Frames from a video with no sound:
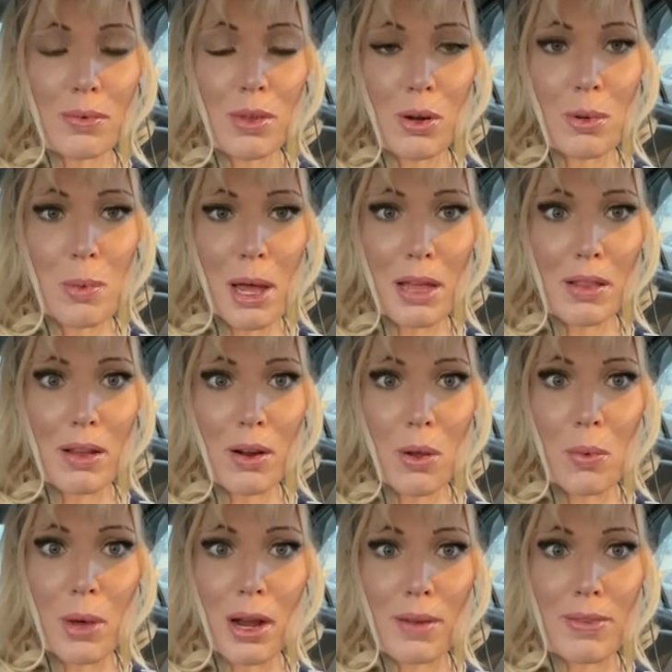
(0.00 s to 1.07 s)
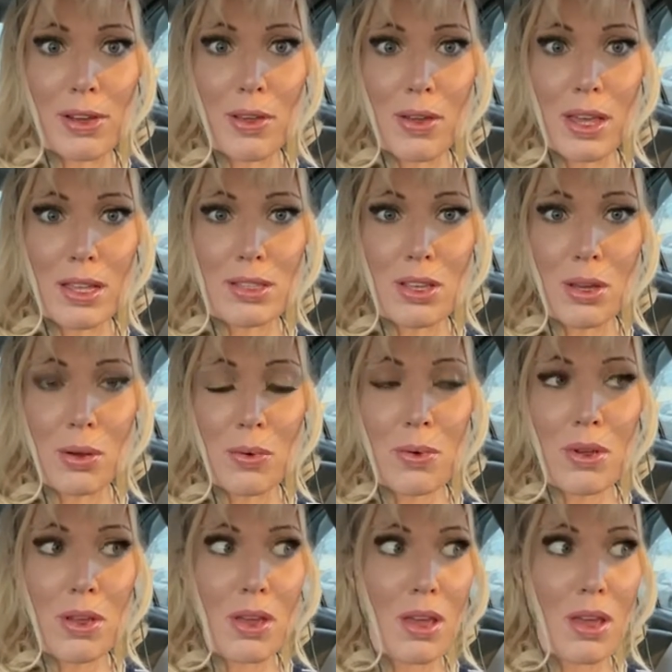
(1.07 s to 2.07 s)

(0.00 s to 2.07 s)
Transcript: little by little, whatever you can do.